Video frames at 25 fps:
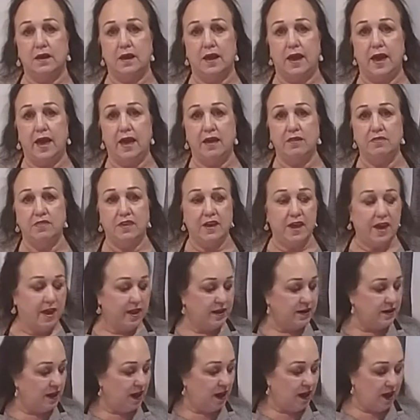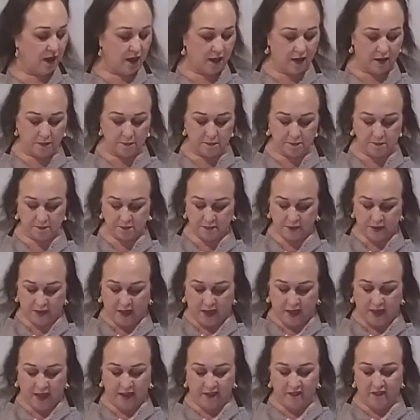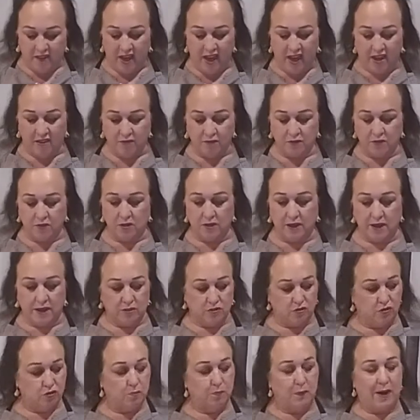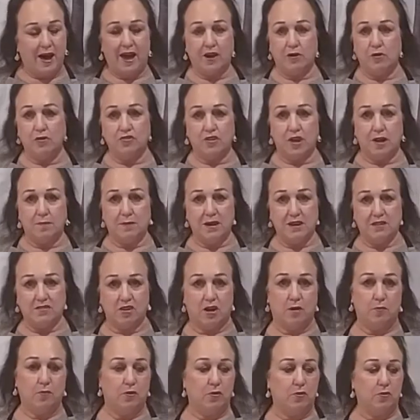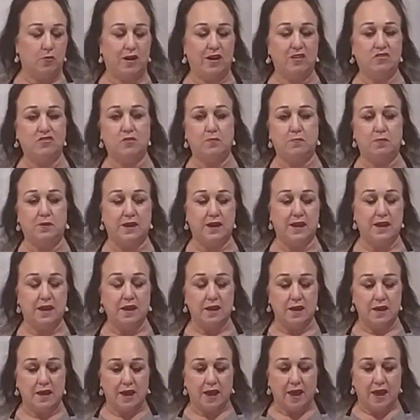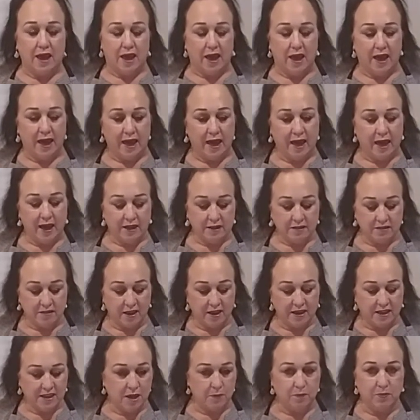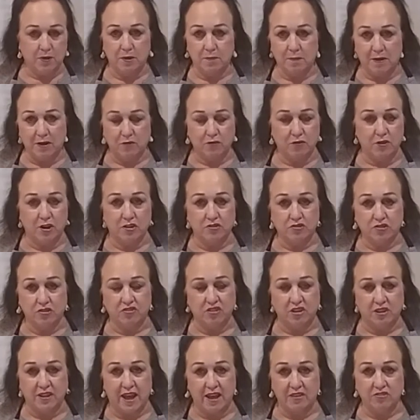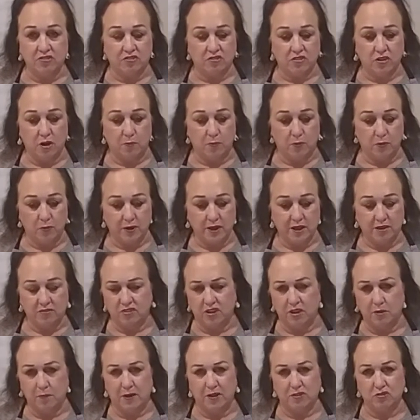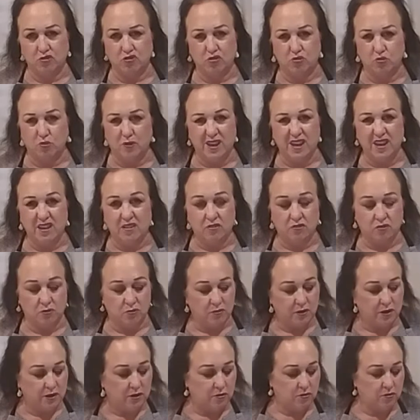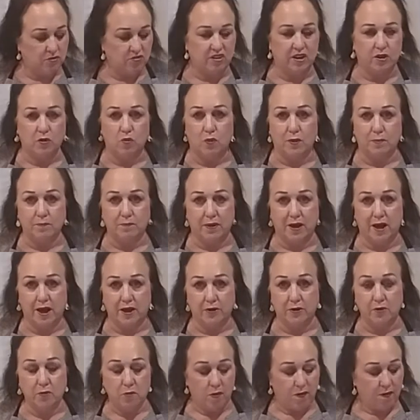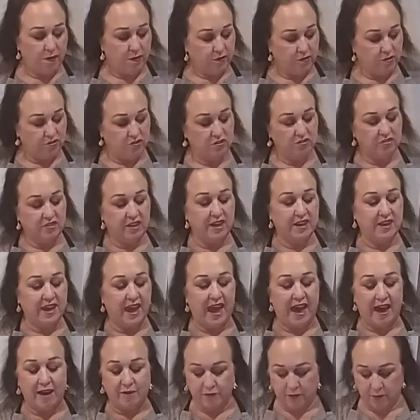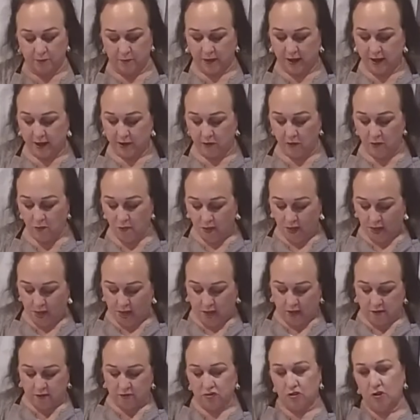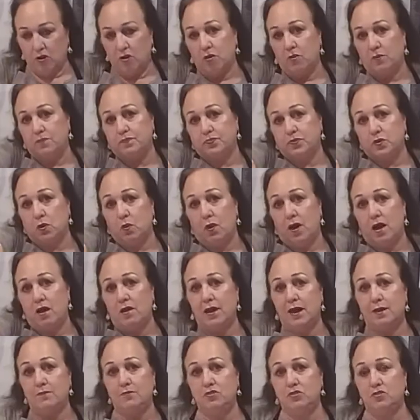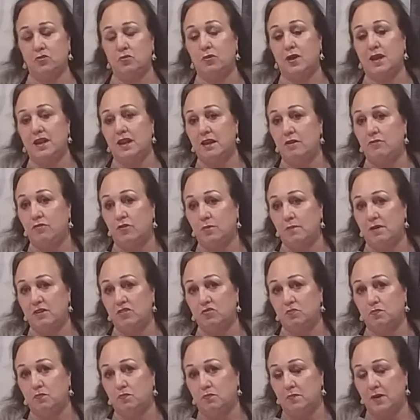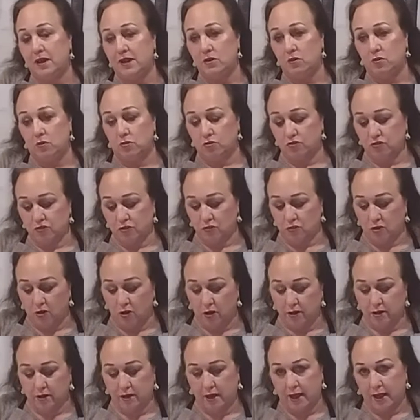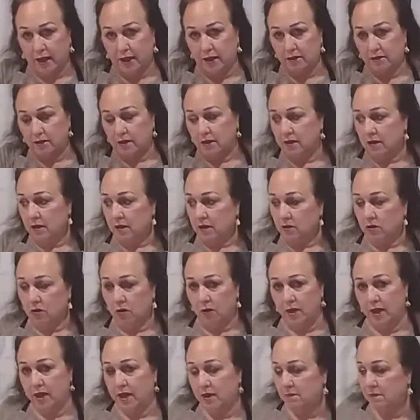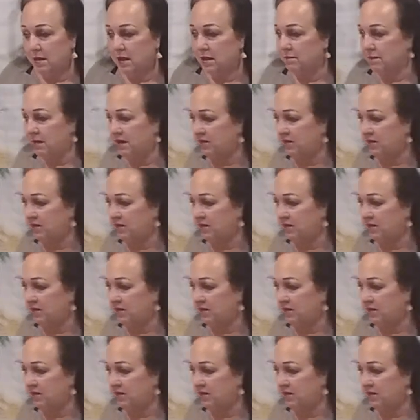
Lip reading: And then I'll have like 2 bottles. I make double recipe. And I keep it in my fridge because it lasts a couple weeks, like about 2 weeks, and we use like 1 bottle because it's like half a bottle. So while I'm waiting for my noodles to cook, I go ahead and make my